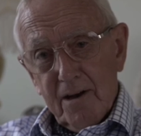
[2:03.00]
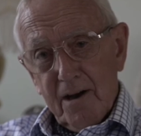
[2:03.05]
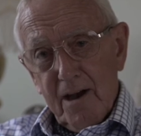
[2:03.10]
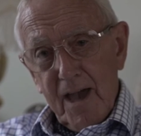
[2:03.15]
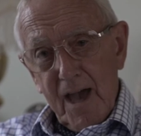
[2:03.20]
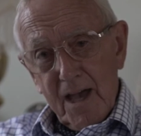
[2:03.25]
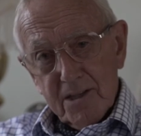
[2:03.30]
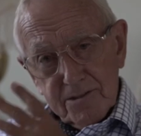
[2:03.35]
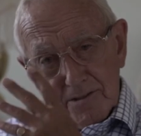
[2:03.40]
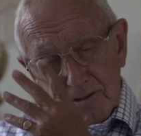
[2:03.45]
I
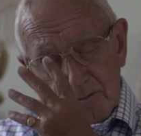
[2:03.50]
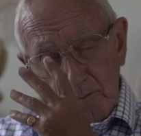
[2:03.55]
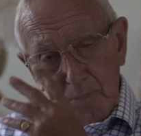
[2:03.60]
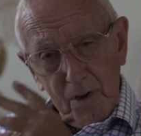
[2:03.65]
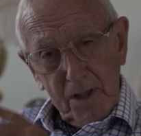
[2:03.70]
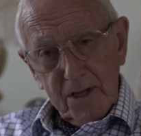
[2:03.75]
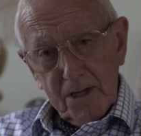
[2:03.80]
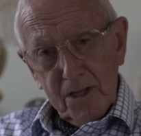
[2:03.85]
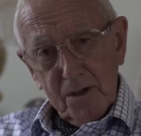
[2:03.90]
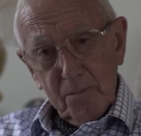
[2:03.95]
had some
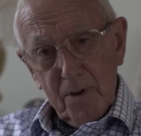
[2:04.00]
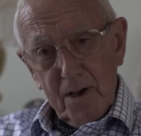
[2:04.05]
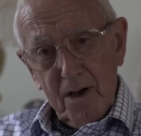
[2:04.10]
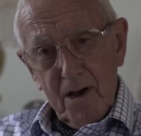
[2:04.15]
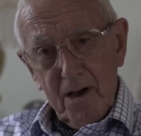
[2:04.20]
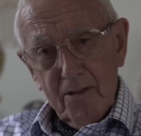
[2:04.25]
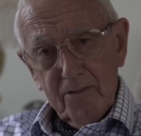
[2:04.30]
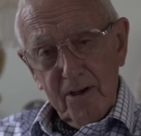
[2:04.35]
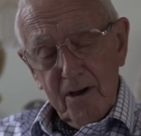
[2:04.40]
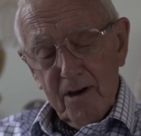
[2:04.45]
bleeding
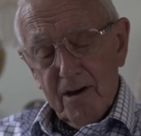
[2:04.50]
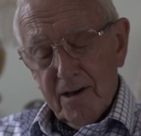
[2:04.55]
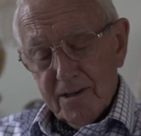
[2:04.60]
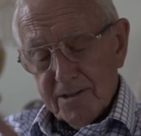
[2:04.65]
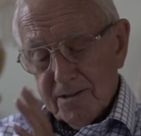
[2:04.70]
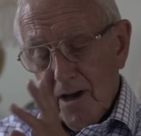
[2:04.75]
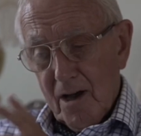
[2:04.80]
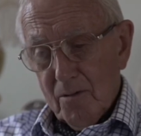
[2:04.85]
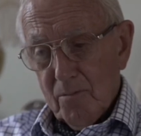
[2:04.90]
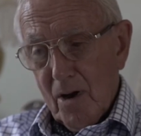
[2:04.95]
behind the
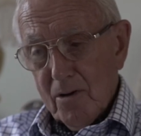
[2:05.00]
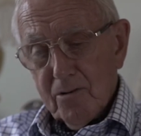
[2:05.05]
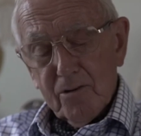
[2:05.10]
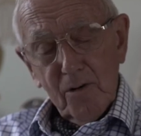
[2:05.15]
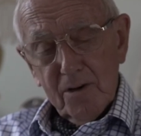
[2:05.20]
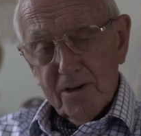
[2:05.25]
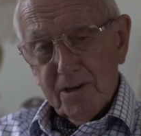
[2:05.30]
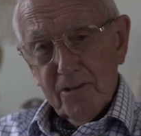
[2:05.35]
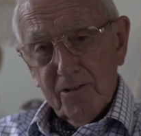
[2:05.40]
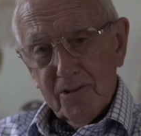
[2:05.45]
eyes. I won't
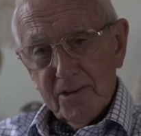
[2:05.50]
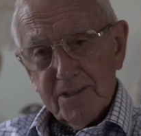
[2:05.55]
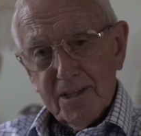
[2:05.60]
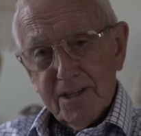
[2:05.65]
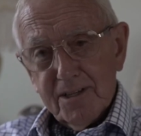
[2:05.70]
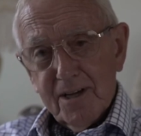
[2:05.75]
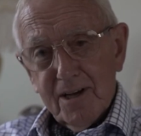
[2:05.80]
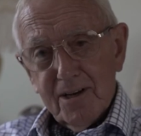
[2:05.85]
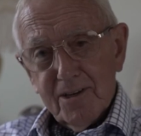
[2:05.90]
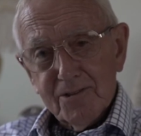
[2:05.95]
go into the
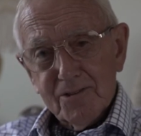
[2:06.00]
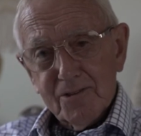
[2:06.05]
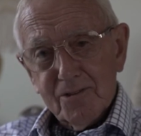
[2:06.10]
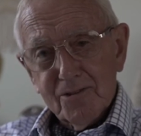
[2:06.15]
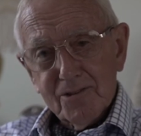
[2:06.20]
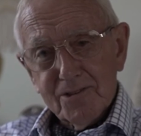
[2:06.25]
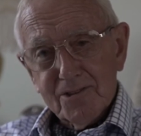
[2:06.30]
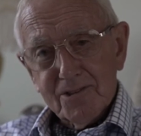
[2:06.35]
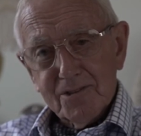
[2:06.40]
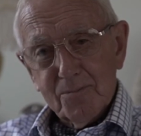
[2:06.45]
details
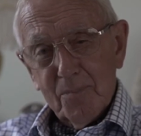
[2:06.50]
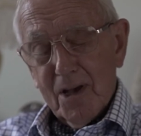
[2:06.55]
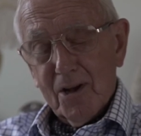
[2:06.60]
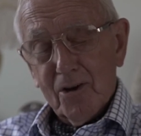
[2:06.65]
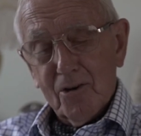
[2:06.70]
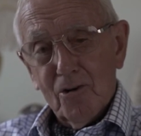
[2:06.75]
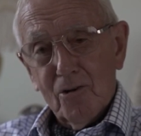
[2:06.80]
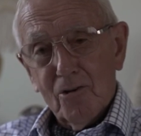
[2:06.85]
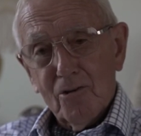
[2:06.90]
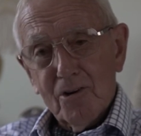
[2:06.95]
because it's a bit
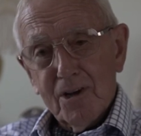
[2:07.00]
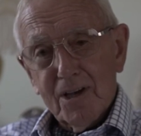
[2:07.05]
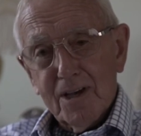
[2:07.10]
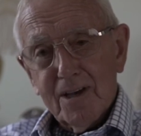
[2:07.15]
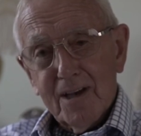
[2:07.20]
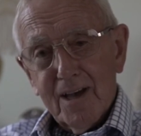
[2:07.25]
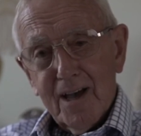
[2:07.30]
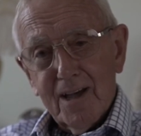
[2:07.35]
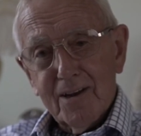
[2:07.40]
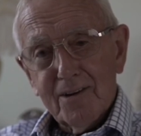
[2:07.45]
gory,
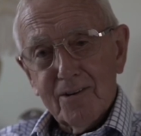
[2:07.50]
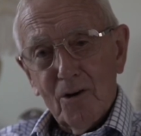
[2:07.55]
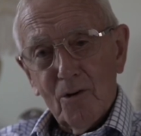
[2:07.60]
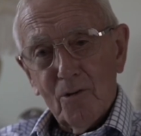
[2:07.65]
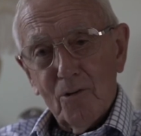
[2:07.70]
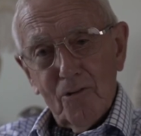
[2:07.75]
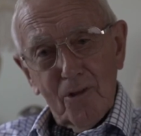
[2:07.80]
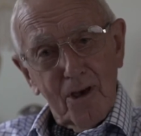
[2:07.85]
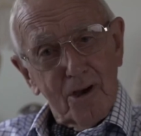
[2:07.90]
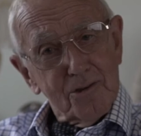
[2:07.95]
and
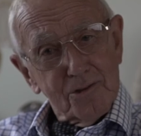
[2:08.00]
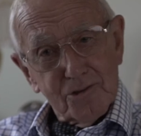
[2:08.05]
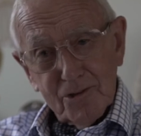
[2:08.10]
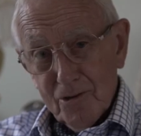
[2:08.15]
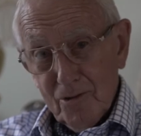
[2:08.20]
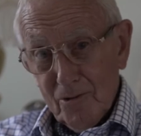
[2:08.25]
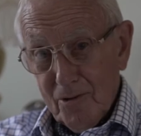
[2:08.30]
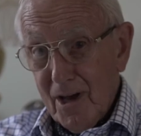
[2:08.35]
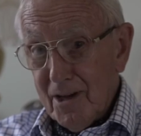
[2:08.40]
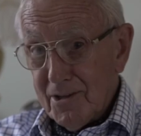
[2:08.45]
all those
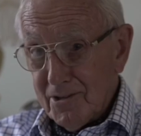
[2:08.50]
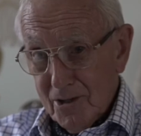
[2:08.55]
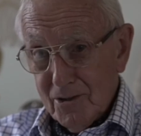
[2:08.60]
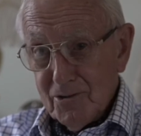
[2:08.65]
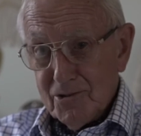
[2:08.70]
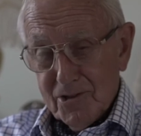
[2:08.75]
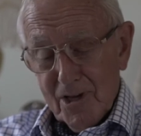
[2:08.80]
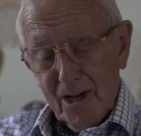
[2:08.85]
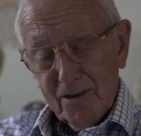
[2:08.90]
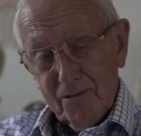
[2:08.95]
who do
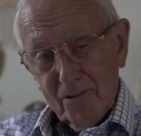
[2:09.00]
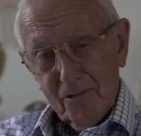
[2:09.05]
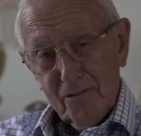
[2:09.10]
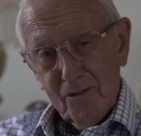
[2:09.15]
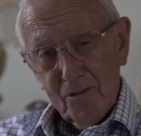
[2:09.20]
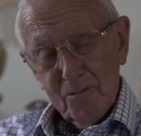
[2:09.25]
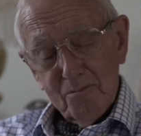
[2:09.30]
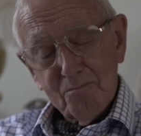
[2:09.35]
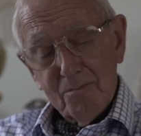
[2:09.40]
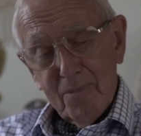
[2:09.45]
suffer
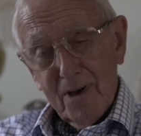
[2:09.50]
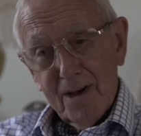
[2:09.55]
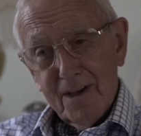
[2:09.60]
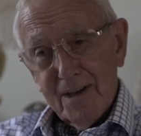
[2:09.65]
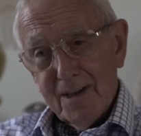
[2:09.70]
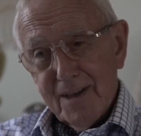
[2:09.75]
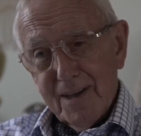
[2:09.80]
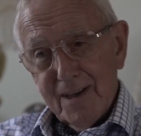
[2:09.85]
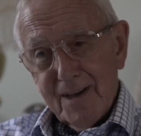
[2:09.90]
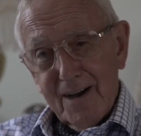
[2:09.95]
from
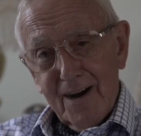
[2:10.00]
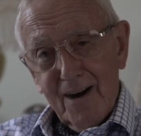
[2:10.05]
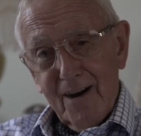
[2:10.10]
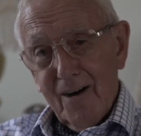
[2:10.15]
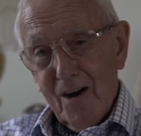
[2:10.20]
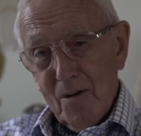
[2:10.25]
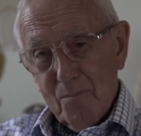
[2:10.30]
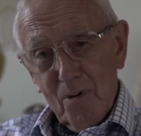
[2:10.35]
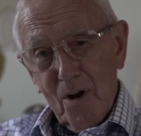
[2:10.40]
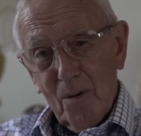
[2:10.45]

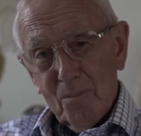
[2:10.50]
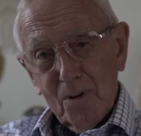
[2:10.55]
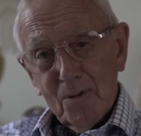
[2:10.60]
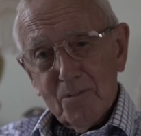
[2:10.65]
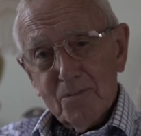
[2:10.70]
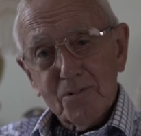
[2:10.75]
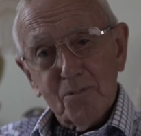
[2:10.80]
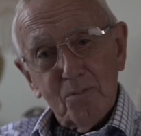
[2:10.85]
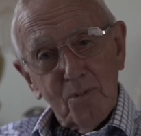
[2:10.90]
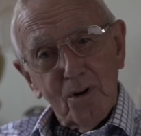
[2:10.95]
eye
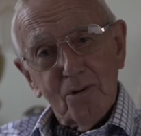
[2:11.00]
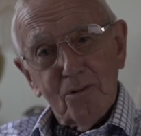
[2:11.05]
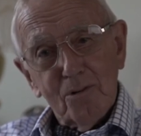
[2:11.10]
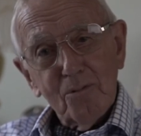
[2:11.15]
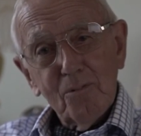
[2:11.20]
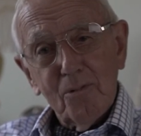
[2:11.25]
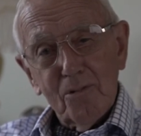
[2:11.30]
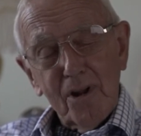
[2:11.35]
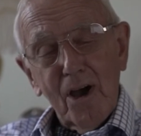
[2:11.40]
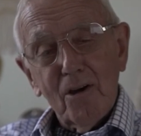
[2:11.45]
problems will
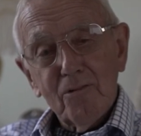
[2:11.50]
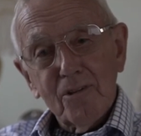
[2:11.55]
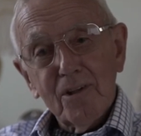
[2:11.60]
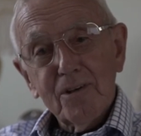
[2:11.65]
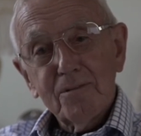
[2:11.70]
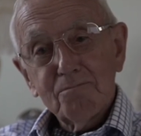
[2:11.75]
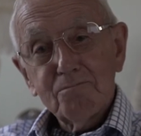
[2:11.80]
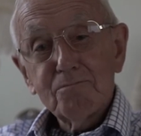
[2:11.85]
know